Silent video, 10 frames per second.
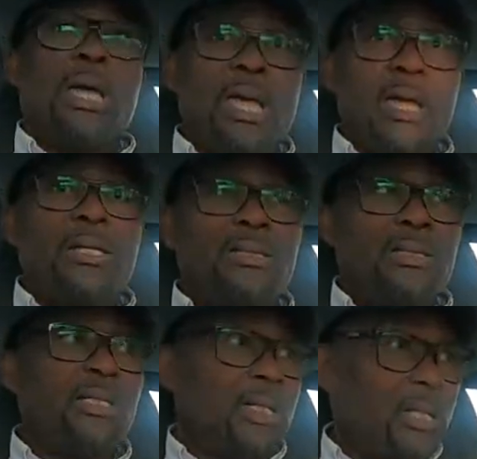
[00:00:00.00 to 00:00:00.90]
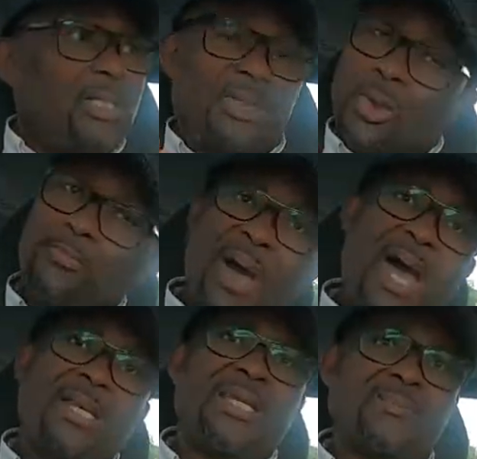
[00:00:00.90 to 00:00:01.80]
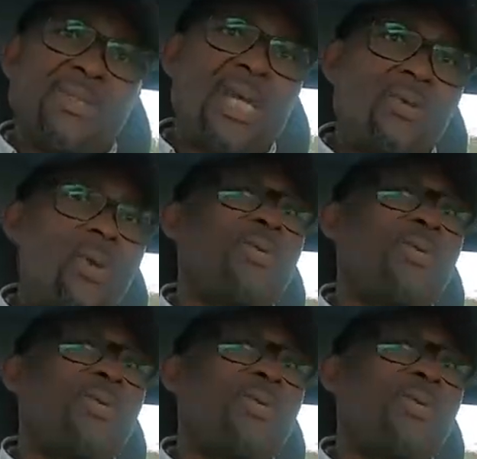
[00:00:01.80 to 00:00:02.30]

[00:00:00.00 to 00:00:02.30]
And it is so bad, especially